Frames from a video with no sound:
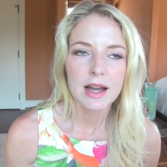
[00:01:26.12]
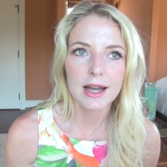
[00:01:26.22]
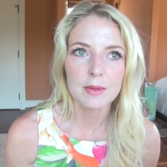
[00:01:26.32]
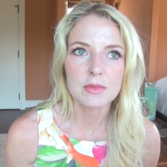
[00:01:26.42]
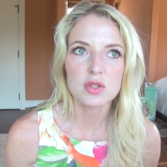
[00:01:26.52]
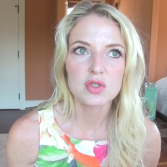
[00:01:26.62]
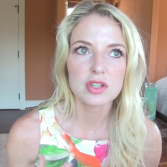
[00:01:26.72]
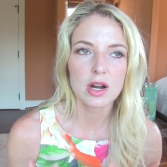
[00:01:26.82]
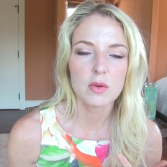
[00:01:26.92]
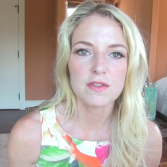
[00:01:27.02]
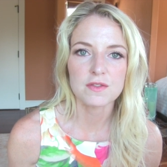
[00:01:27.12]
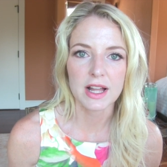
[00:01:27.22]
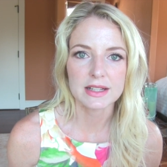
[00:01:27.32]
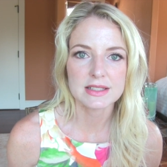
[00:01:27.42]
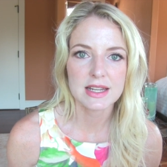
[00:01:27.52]
um, you start
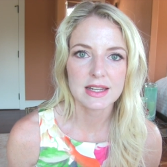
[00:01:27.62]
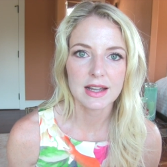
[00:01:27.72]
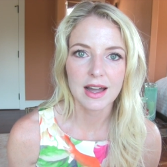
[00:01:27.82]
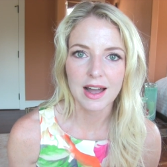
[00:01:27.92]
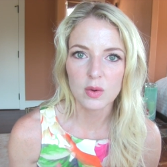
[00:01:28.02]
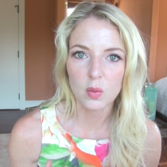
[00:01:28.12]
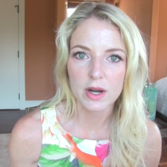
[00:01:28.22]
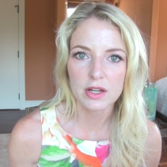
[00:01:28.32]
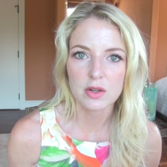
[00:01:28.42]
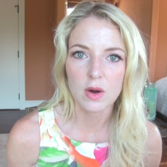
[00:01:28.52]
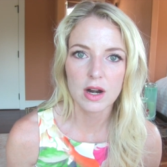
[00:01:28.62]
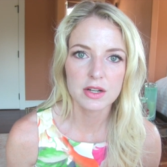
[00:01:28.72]
reflecting on where you are